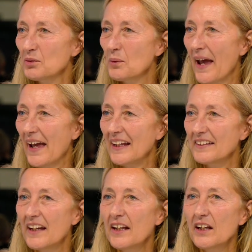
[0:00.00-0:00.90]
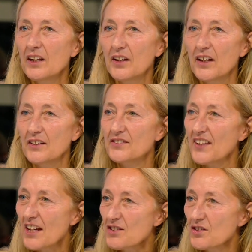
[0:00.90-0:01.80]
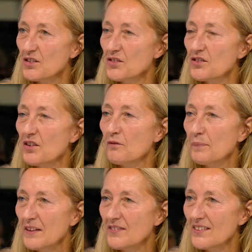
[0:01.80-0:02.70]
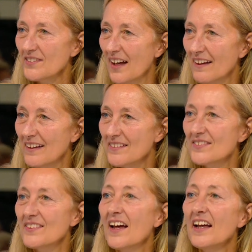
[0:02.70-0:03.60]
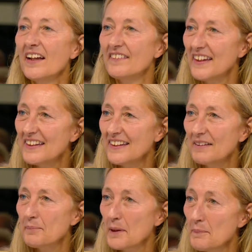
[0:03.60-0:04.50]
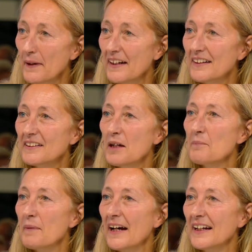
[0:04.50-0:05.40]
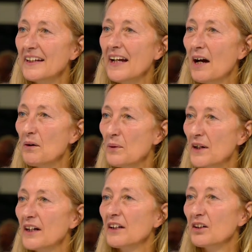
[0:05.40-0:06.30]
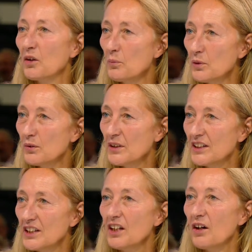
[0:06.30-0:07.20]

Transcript: to add sessions of basic science prepared by our community